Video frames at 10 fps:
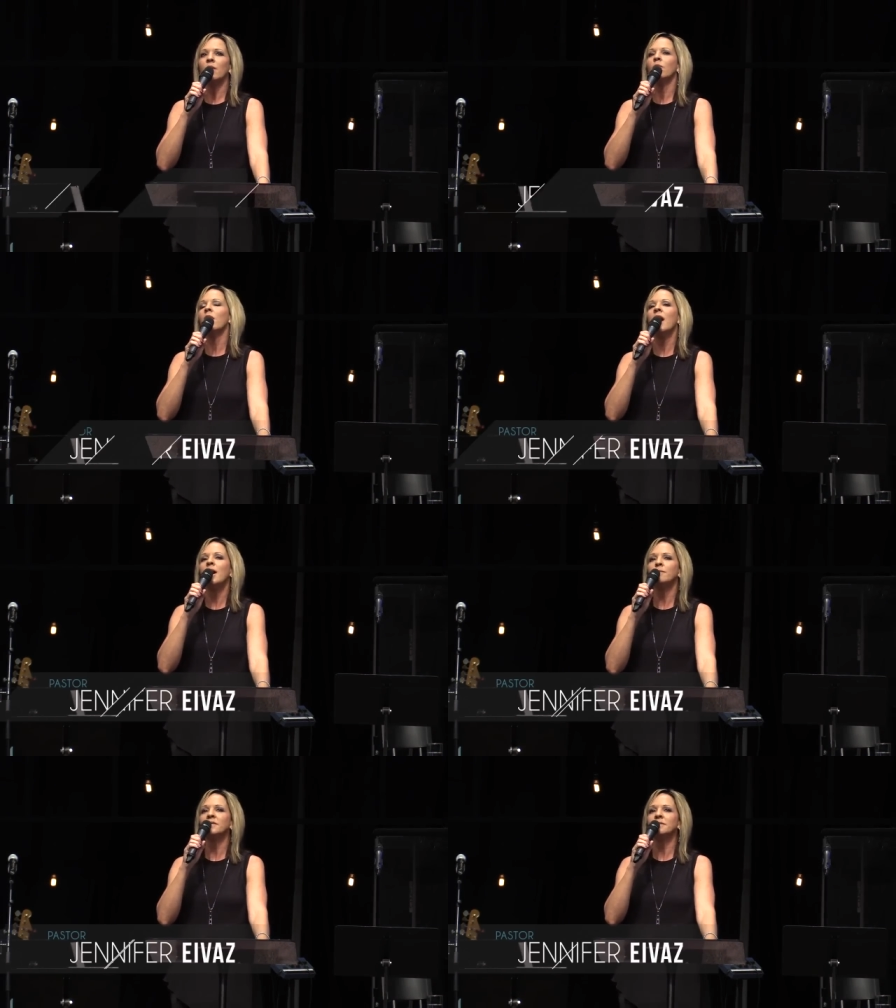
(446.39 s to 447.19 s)
will
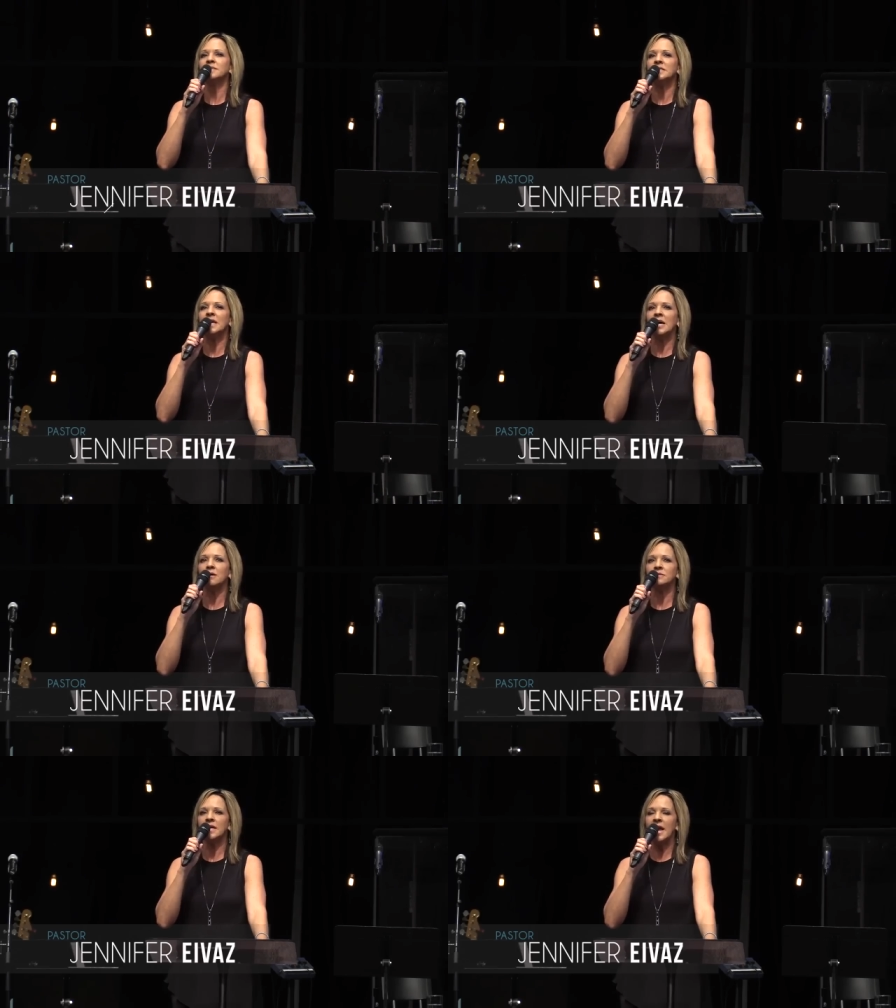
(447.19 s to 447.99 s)
humble
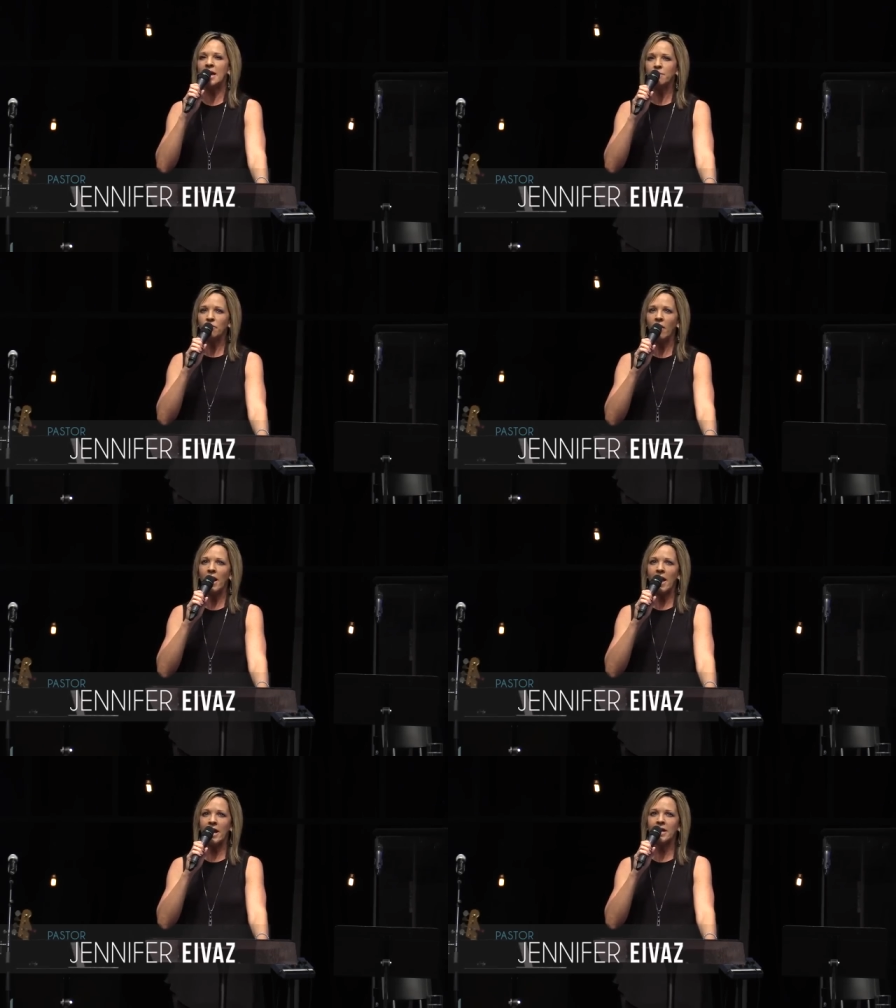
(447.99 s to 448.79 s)
themselves and
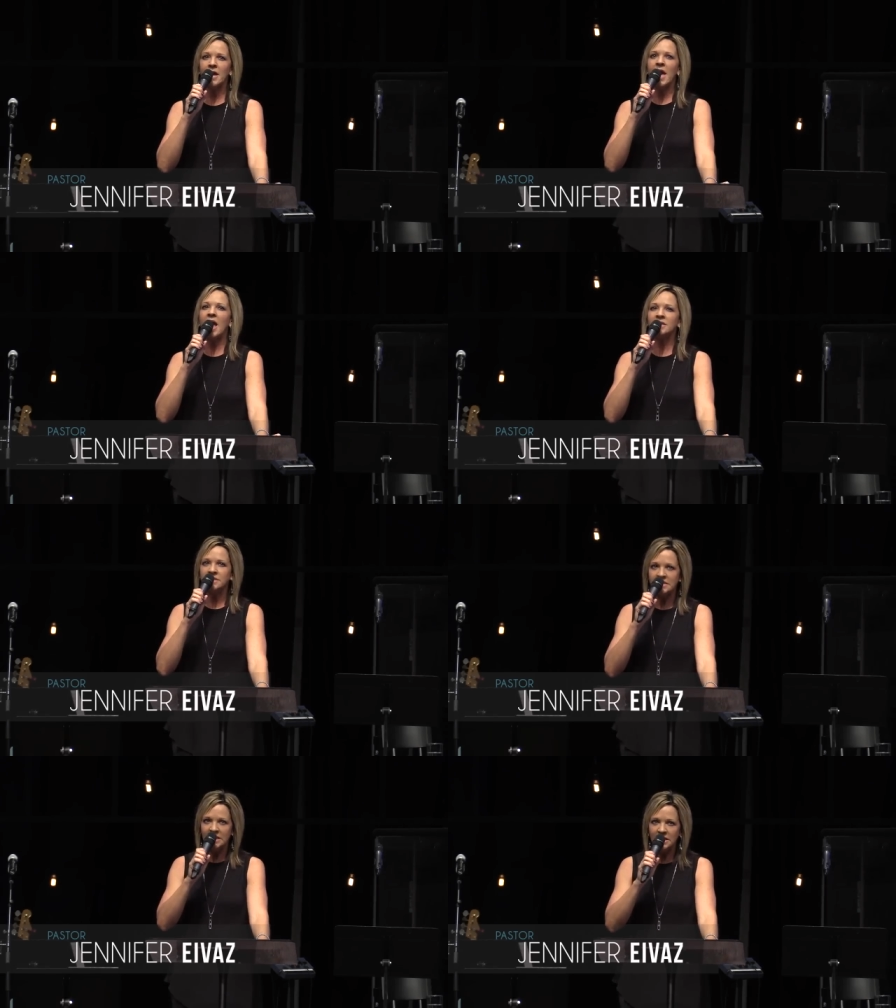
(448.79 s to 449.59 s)
pray and
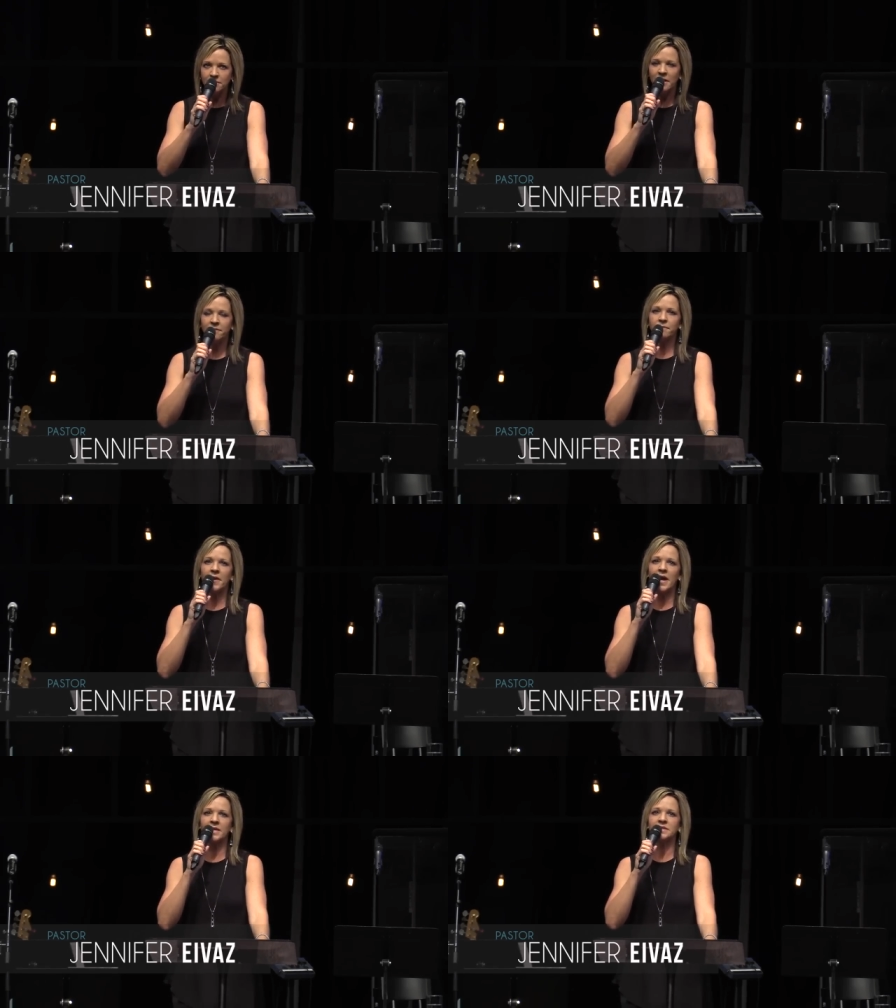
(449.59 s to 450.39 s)
seek my
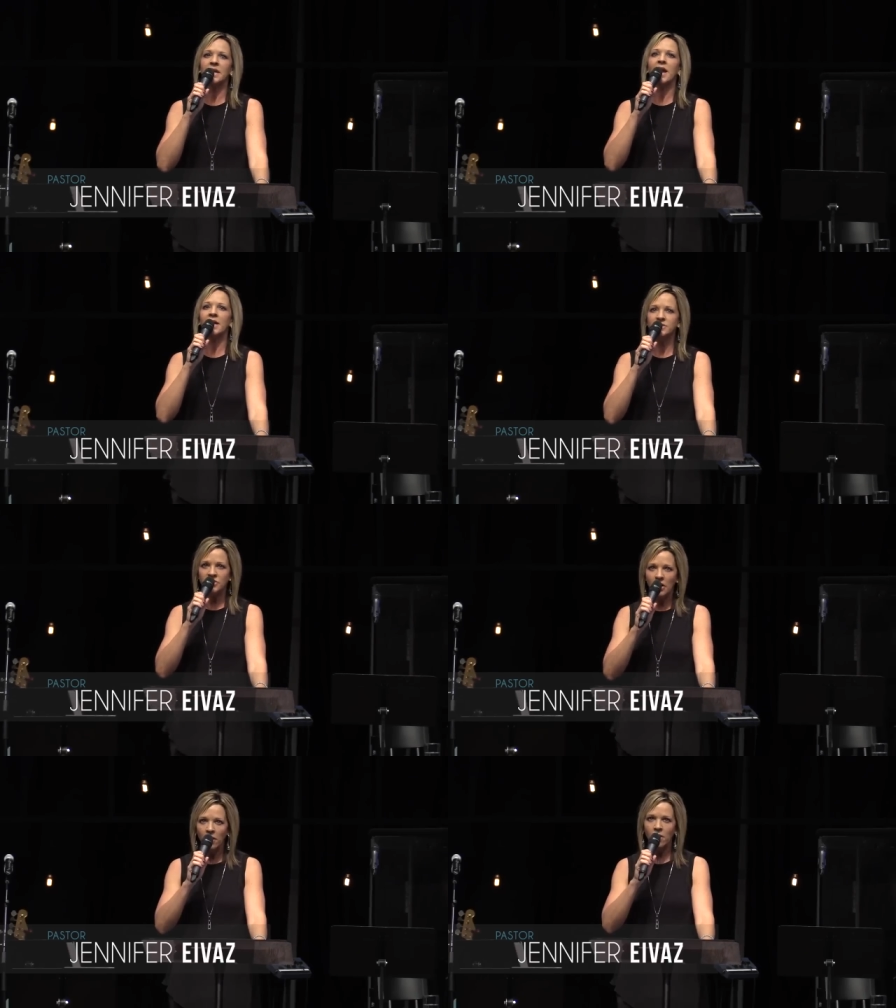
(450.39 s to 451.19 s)
face and
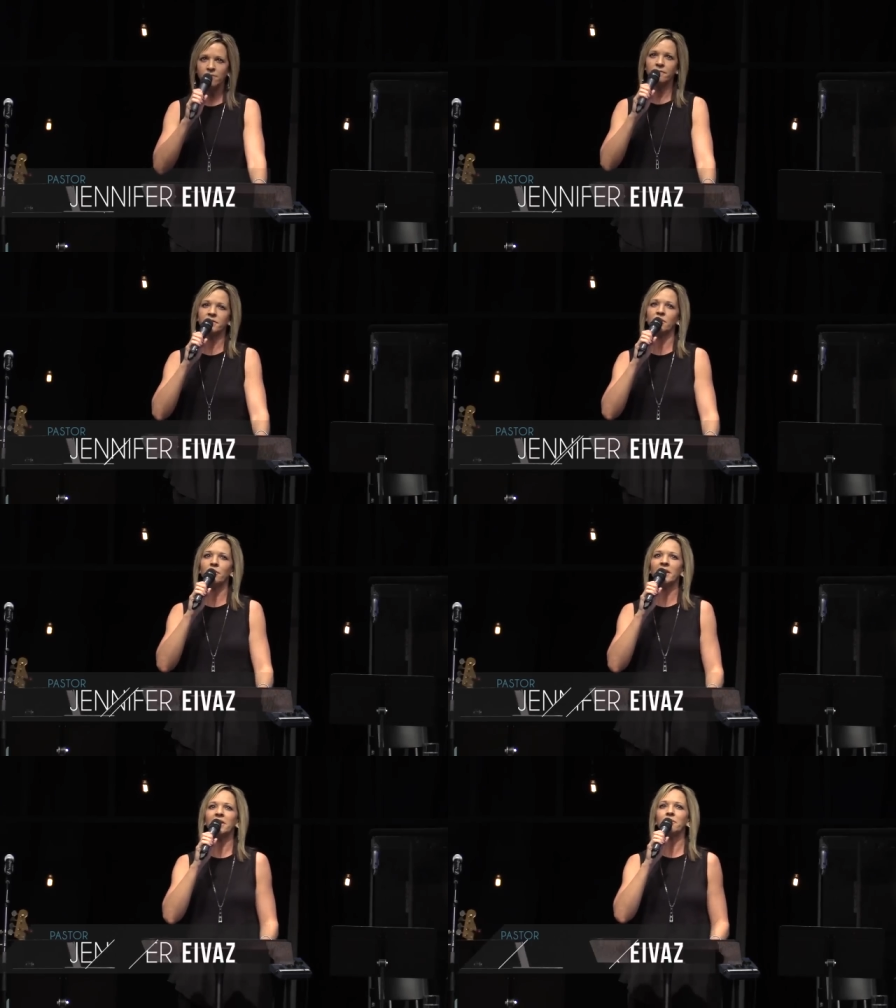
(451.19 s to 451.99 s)
turn from their
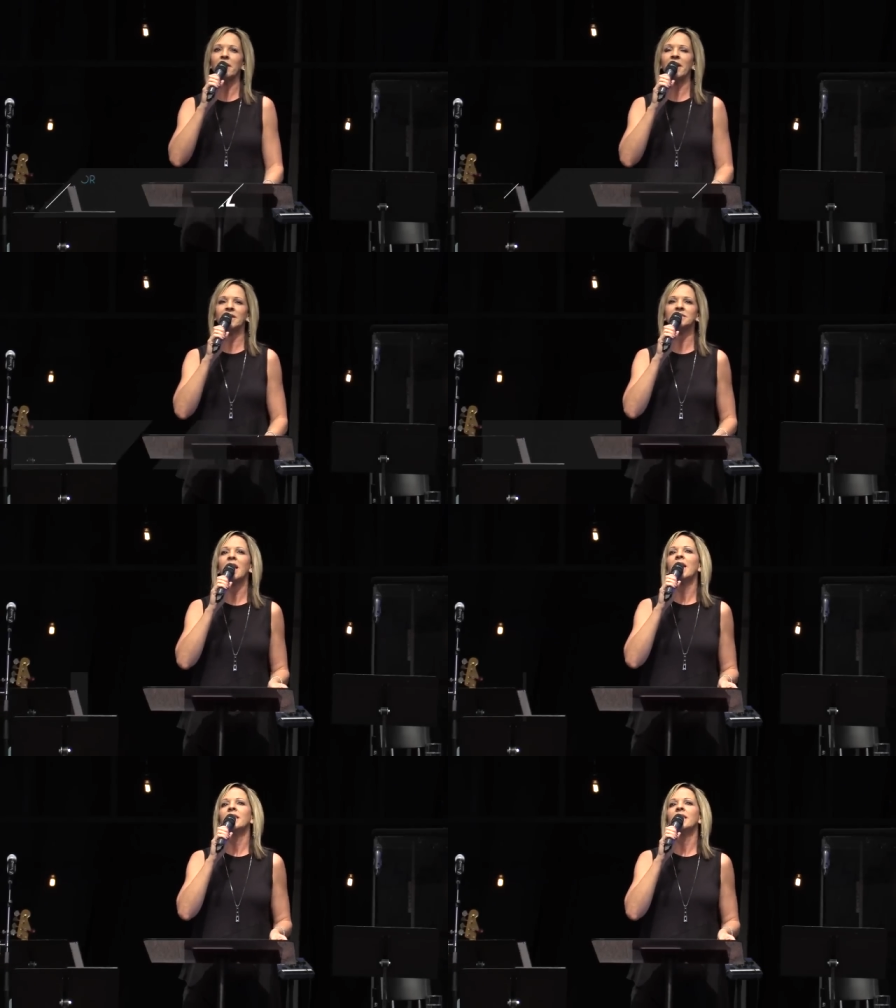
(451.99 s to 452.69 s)
wicked ways,